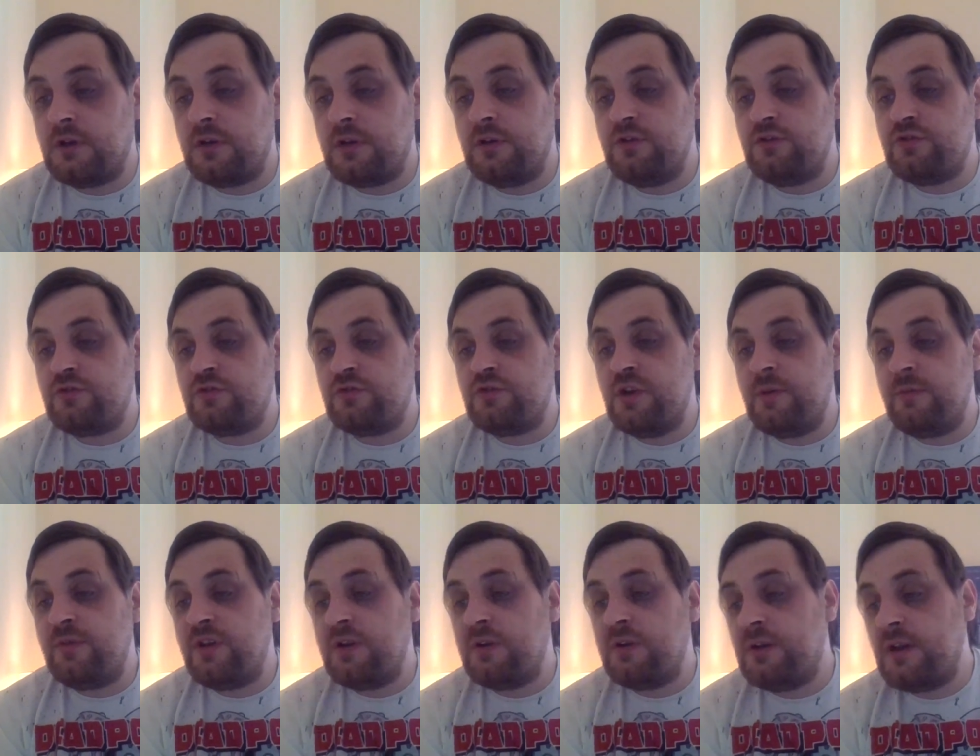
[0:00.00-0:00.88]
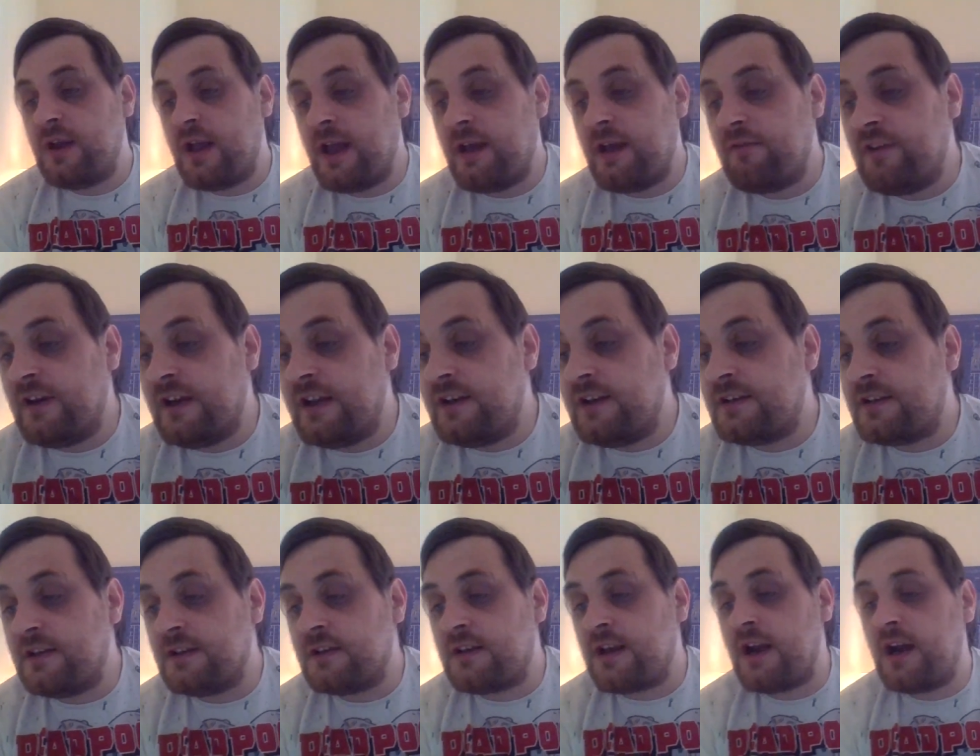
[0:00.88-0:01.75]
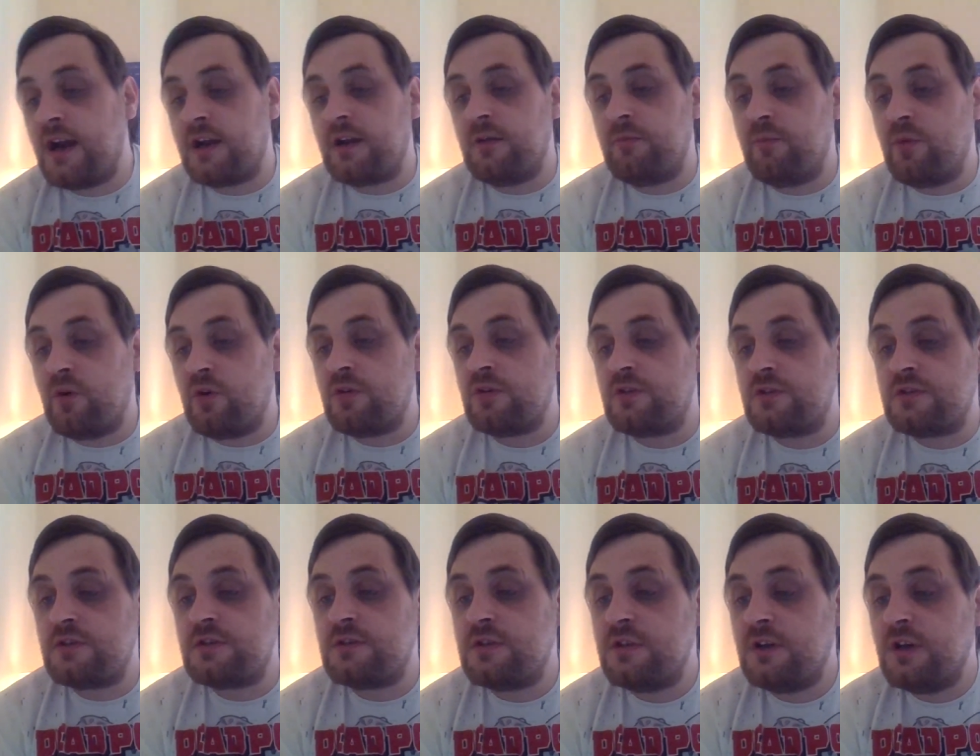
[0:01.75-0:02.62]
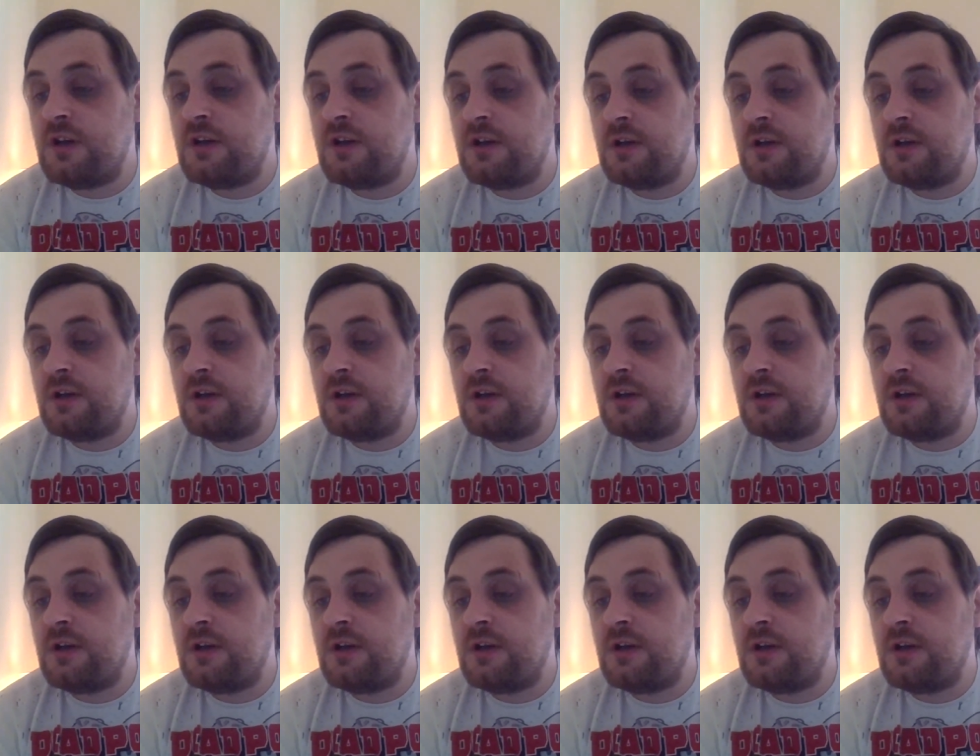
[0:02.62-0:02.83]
contributed heavily to Target Books,